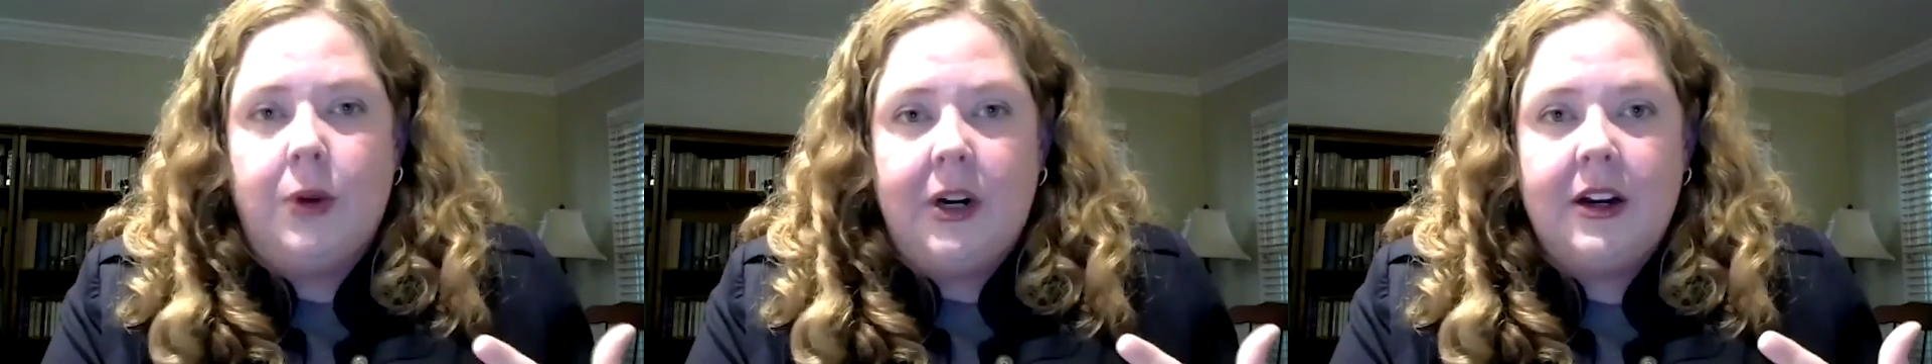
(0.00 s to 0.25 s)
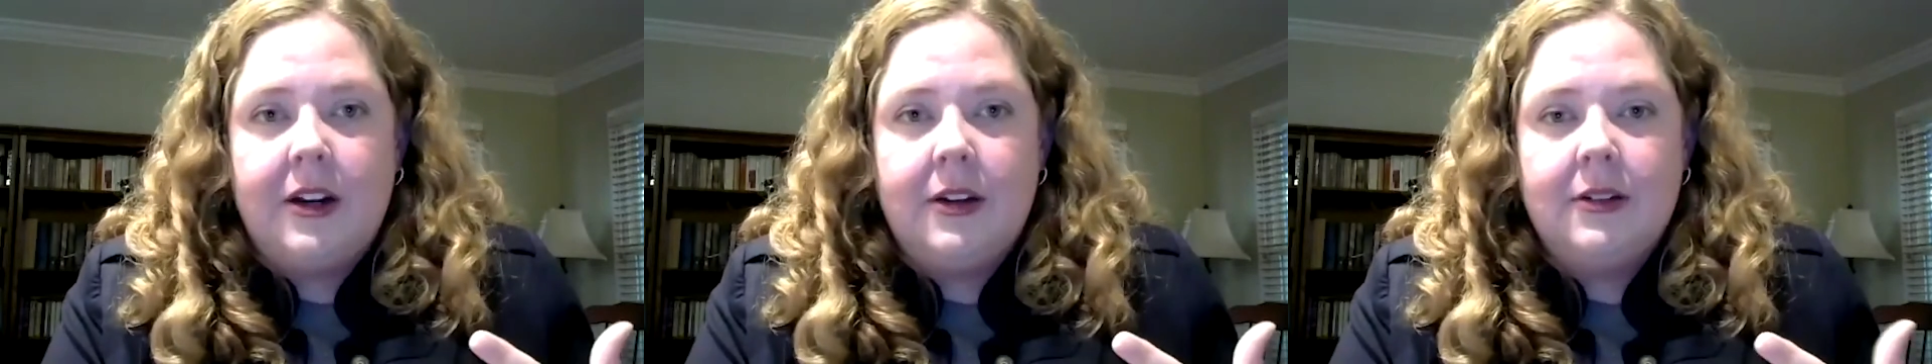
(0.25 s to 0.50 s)

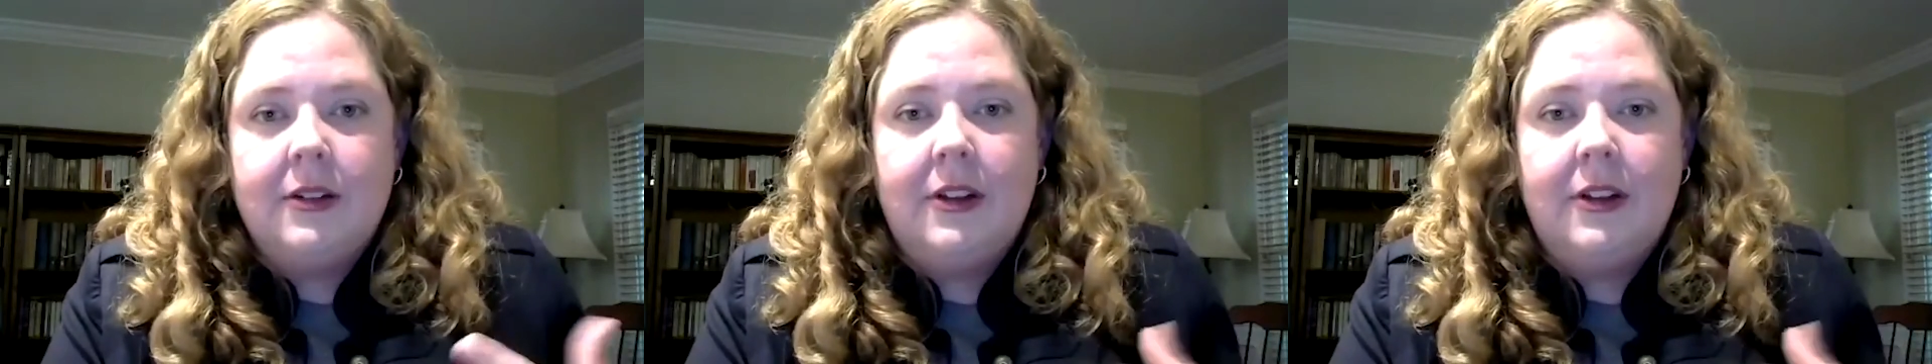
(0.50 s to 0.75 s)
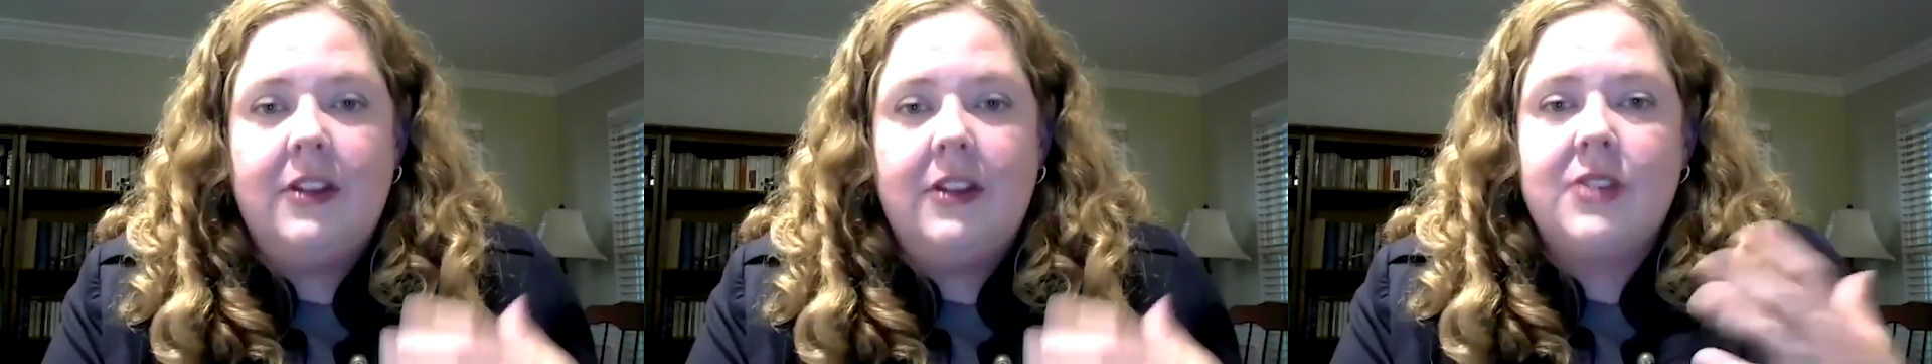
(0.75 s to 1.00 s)
work.
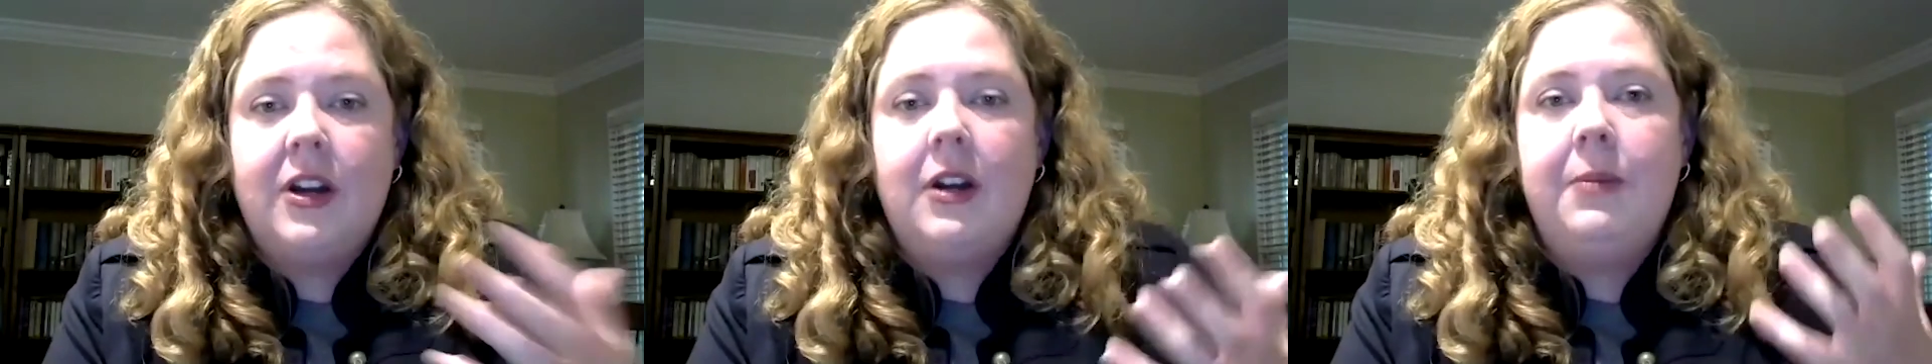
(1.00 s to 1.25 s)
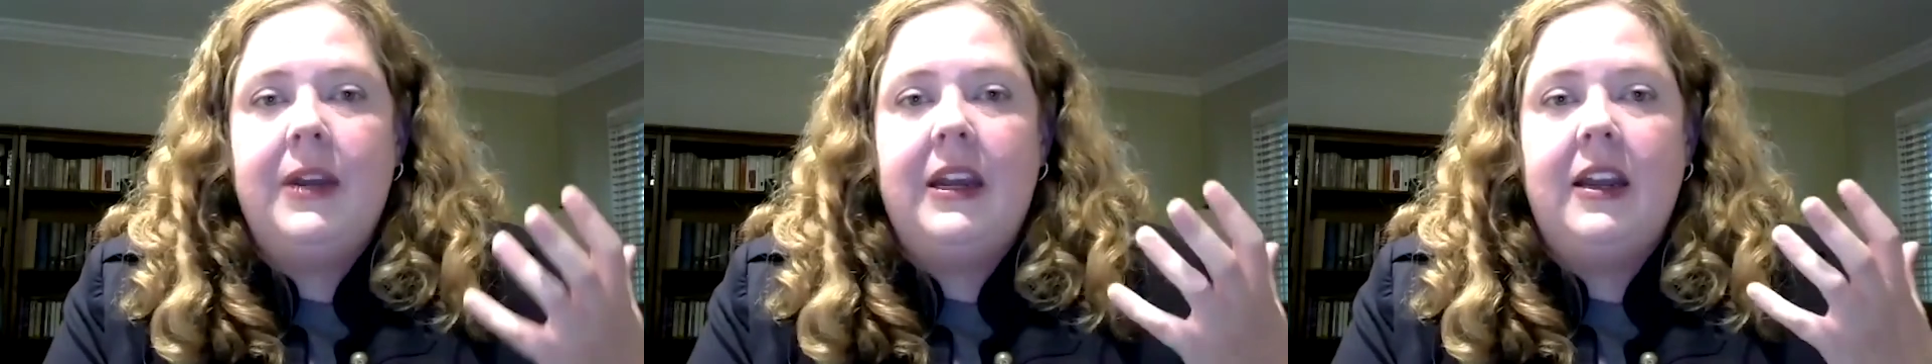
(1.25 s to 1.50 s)
There's going
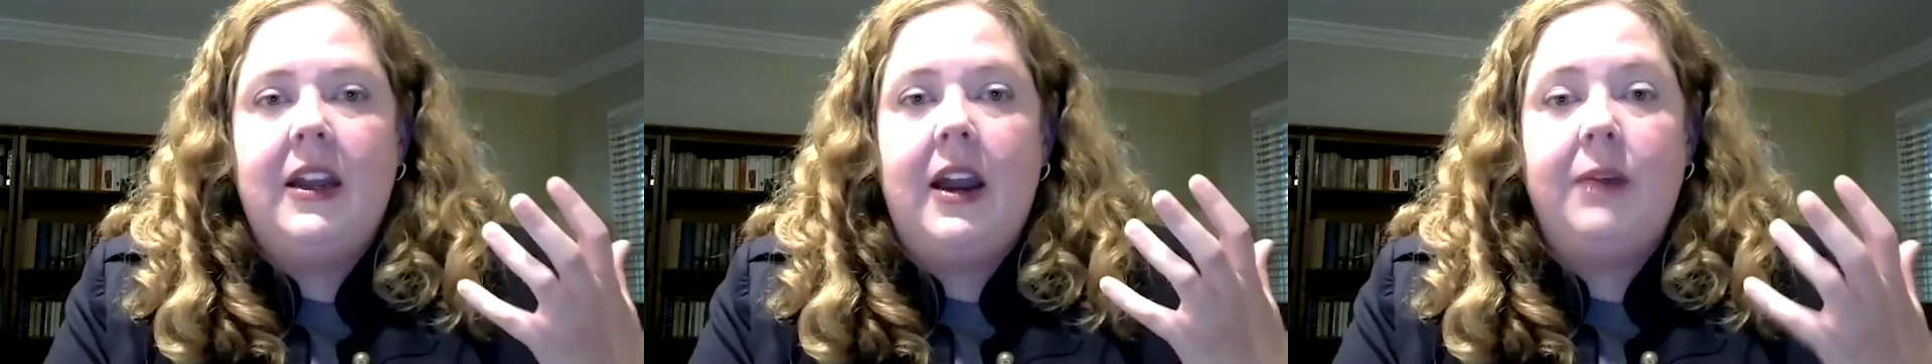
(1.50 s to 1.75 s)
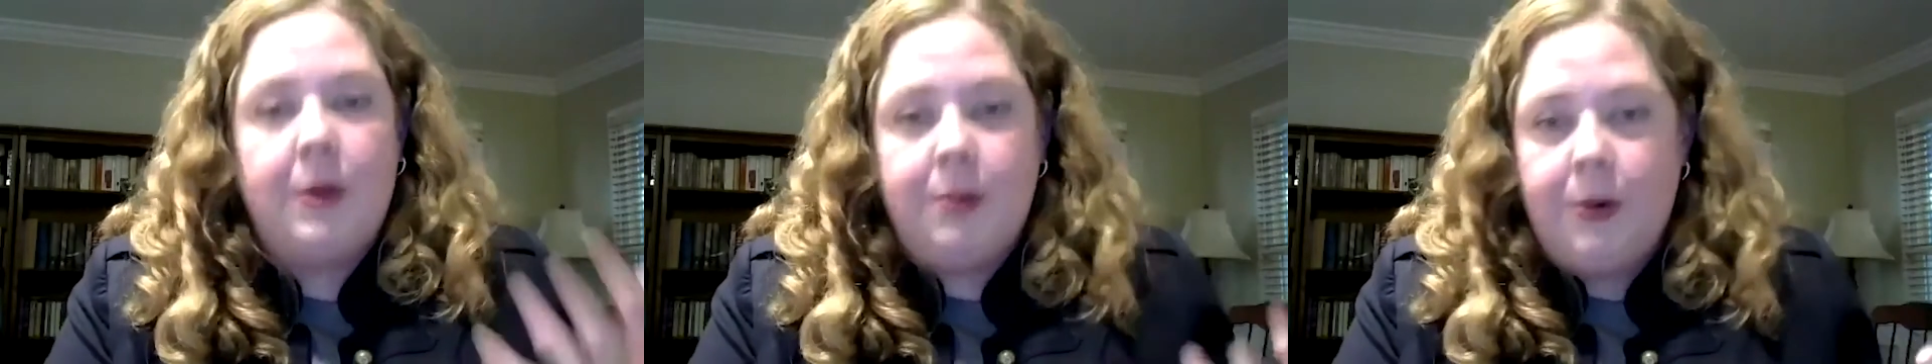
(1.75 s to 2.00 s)
to be
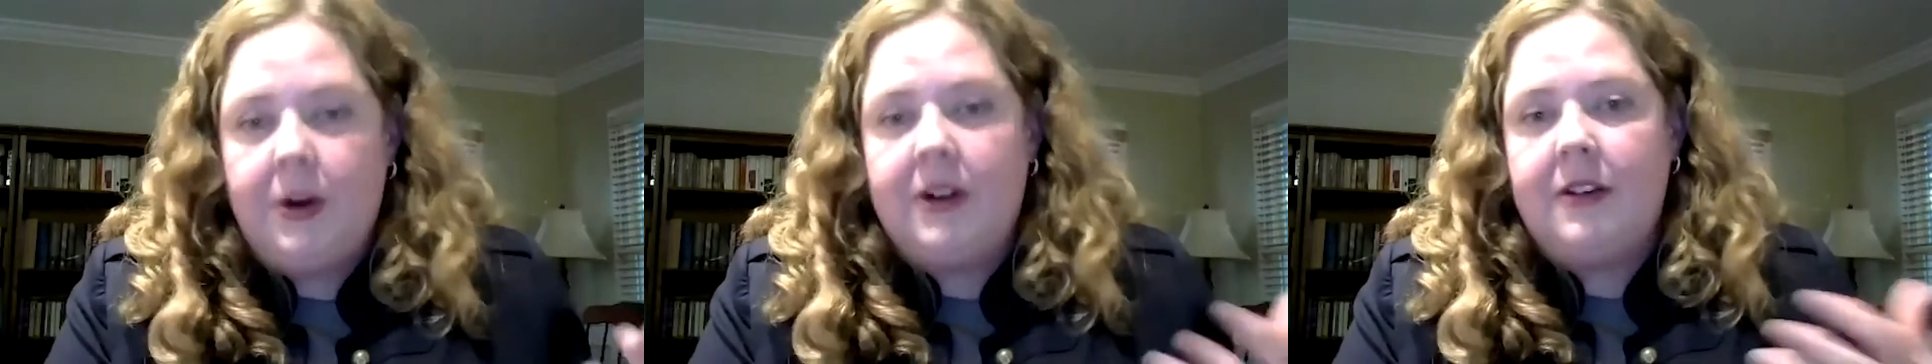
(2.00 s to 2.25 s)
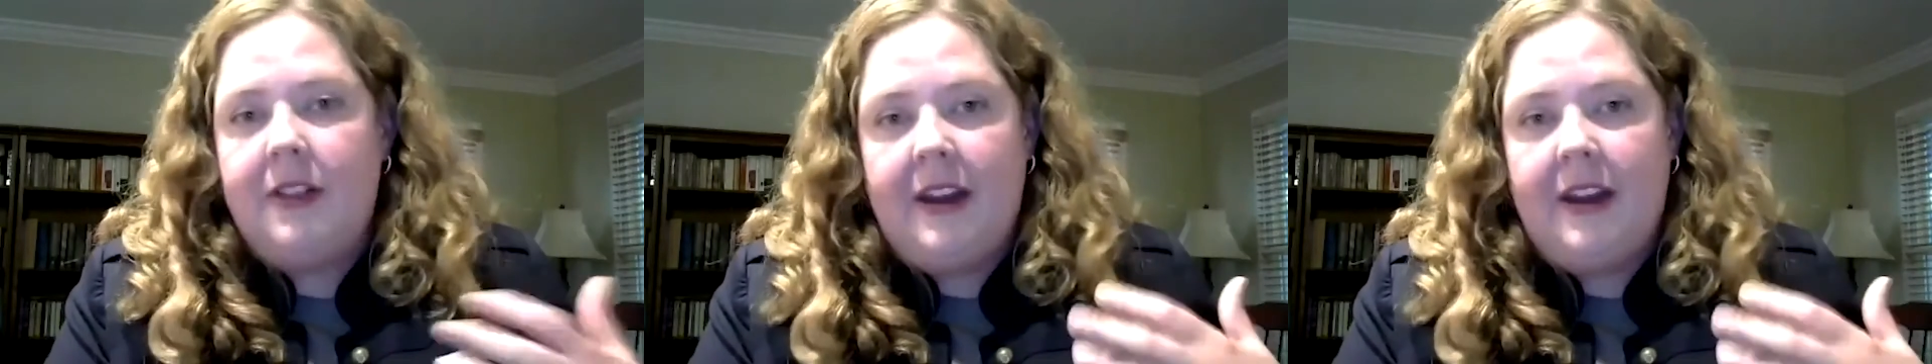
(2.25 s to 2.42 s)
a report